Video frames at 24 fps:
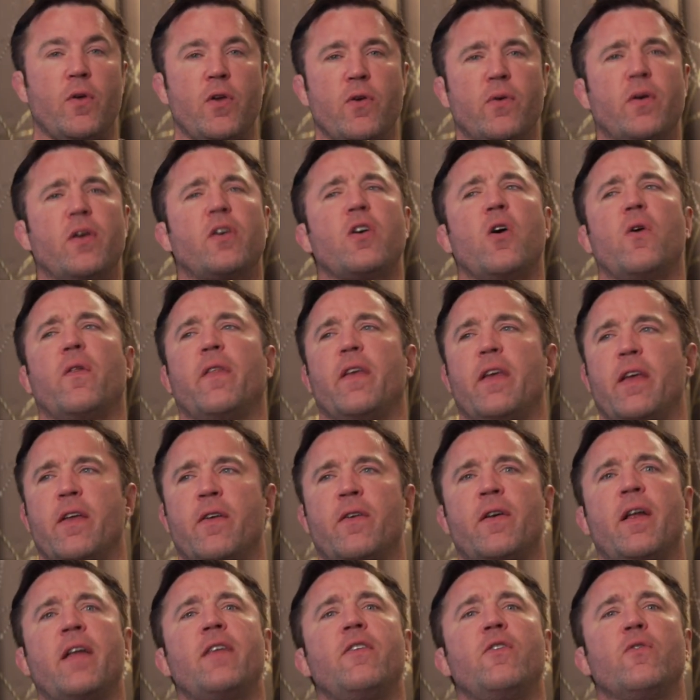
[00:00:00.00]
You could go to the
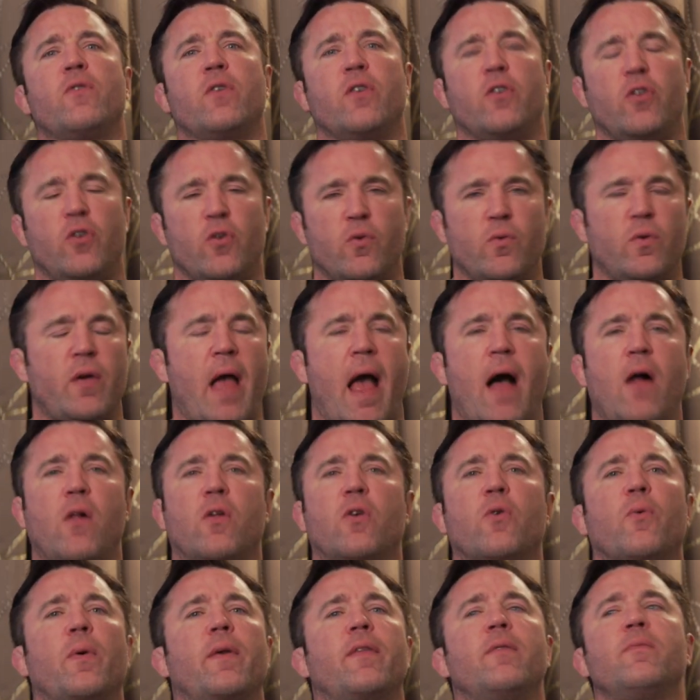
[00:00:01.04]
internet. You could do
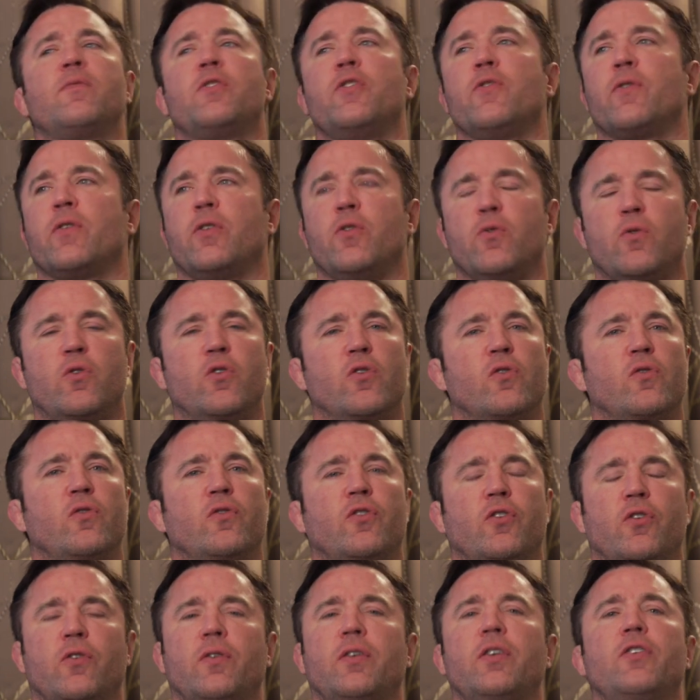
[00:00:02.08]
algorithms. You could do Google
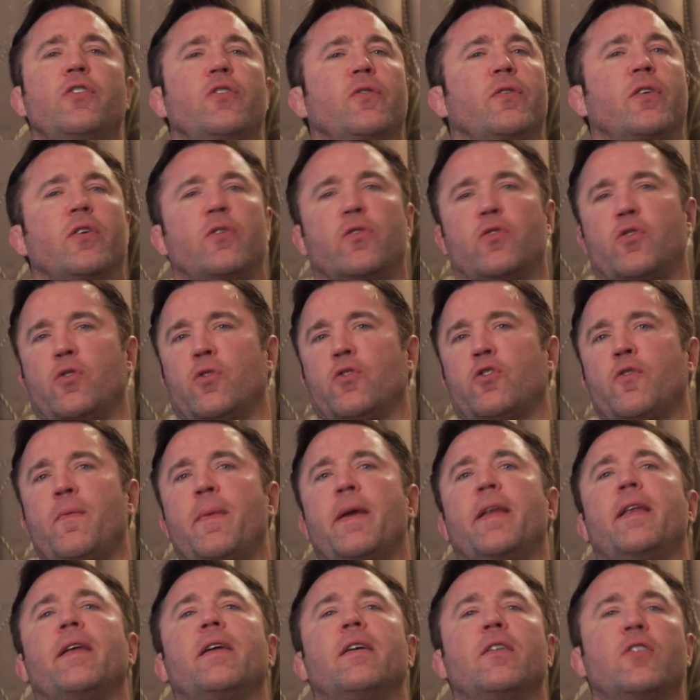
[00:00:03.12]
searches. You could go to social
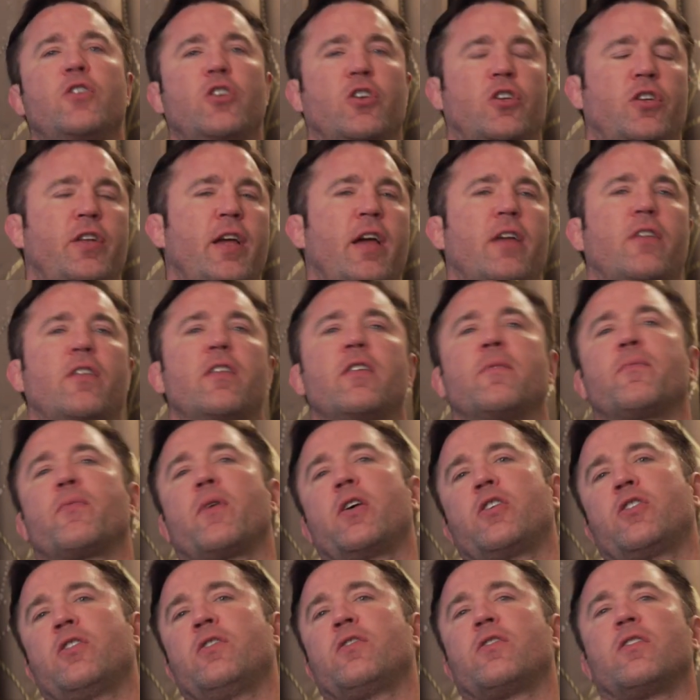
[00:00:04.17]
media and just check the
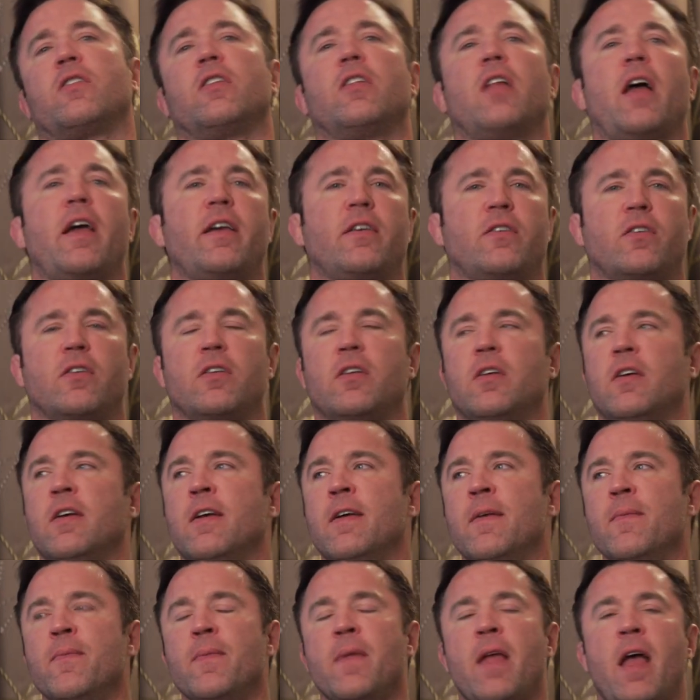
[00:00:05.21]
impressions and the likes and
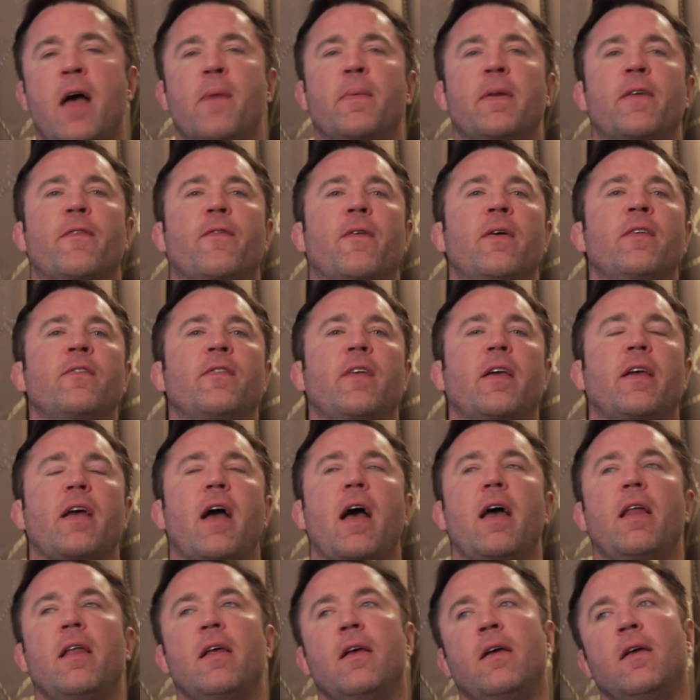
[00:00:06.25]
how many friends they
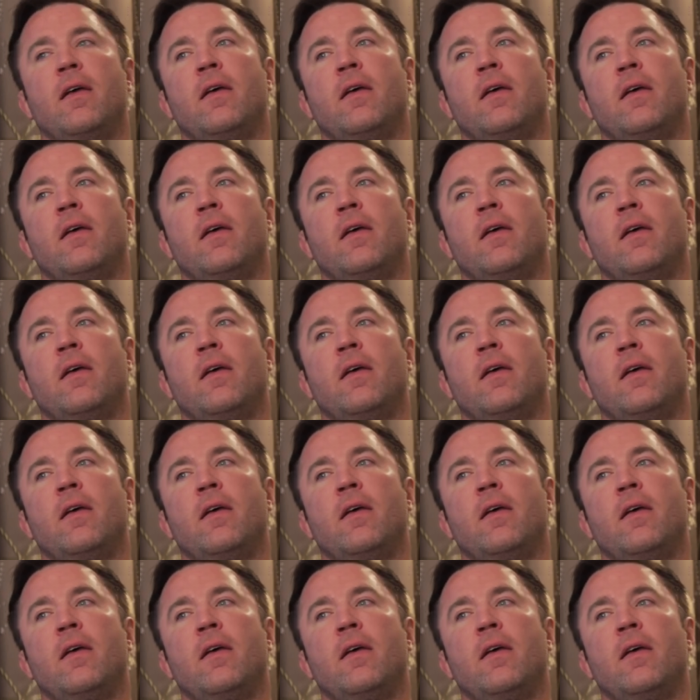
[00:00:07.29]
got.